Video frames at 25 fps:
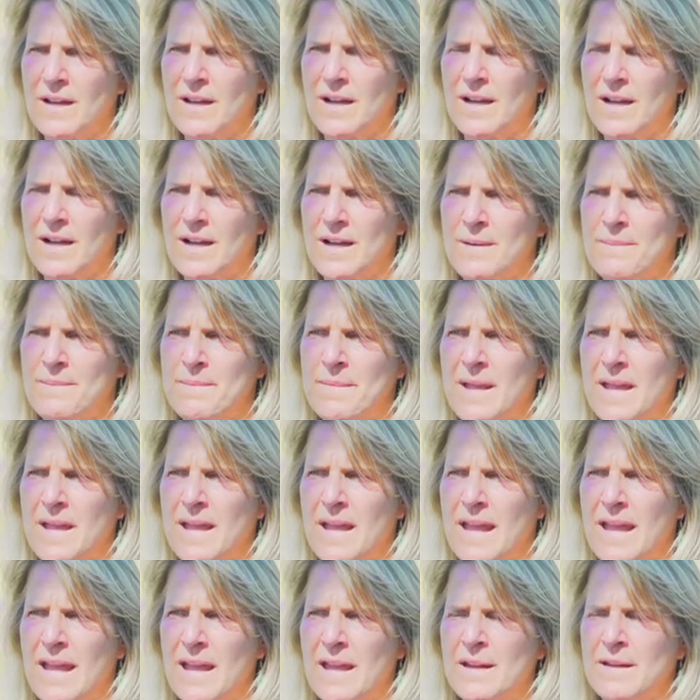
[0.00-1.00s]

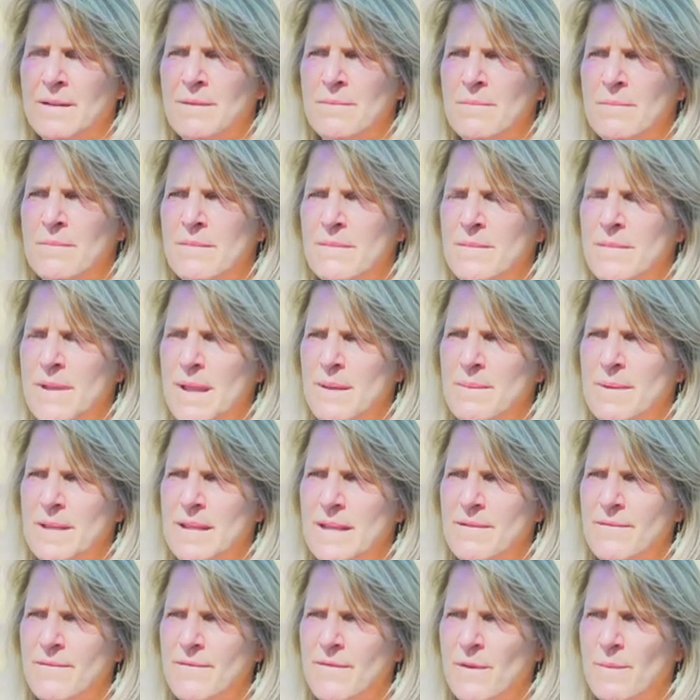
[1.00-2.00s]
And
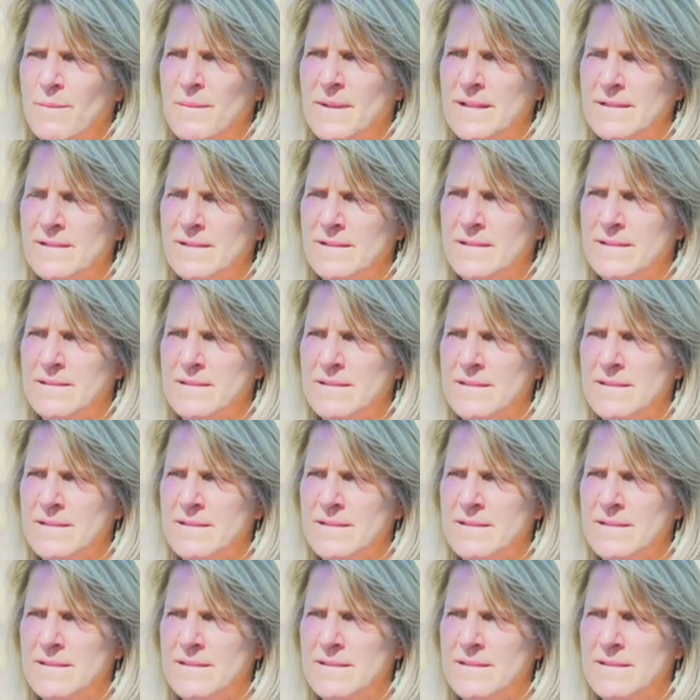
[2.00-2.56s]
maybe from this,